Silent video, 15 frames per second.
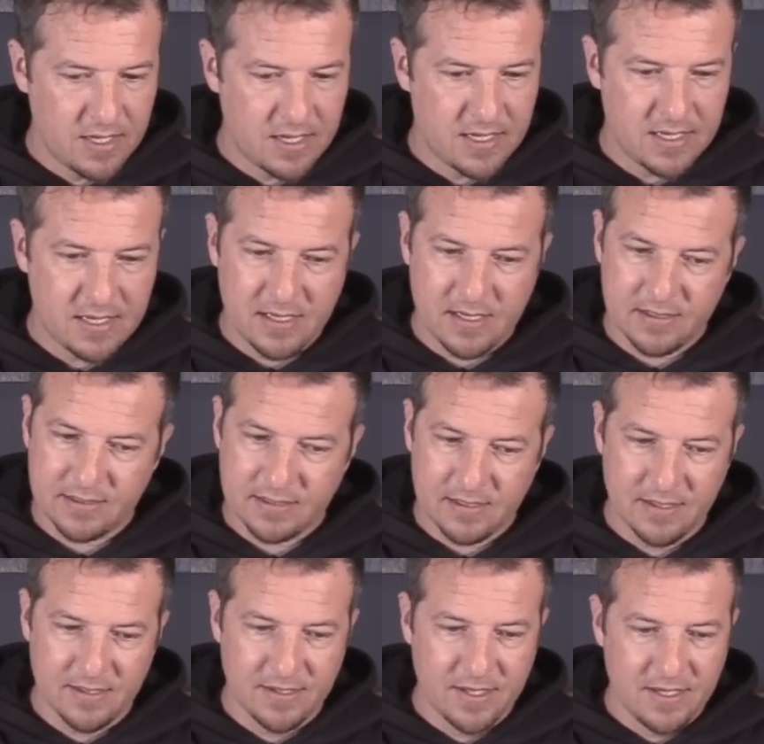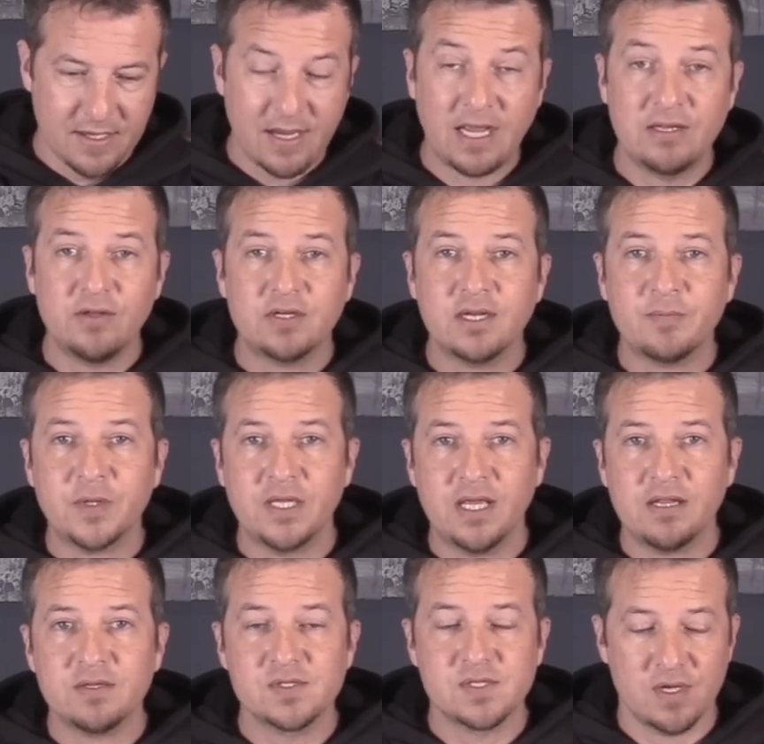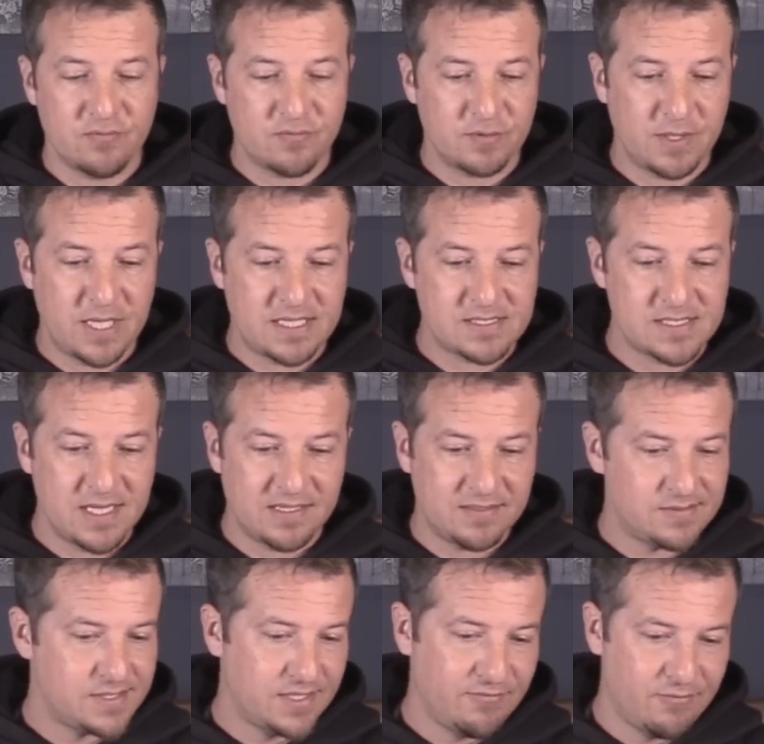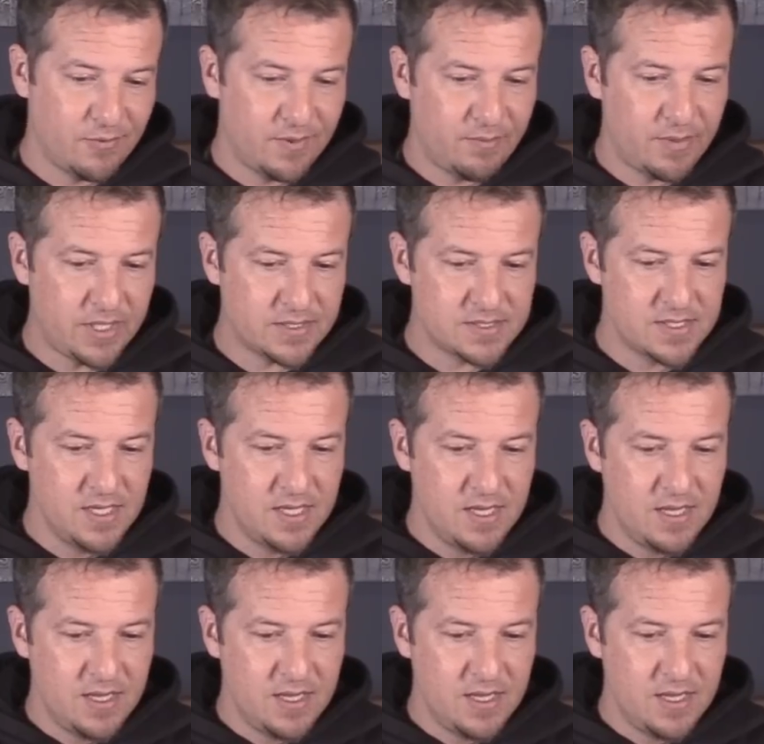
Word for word: Uh, I looked up the Yellowstone from last night. That was like 40 bucks.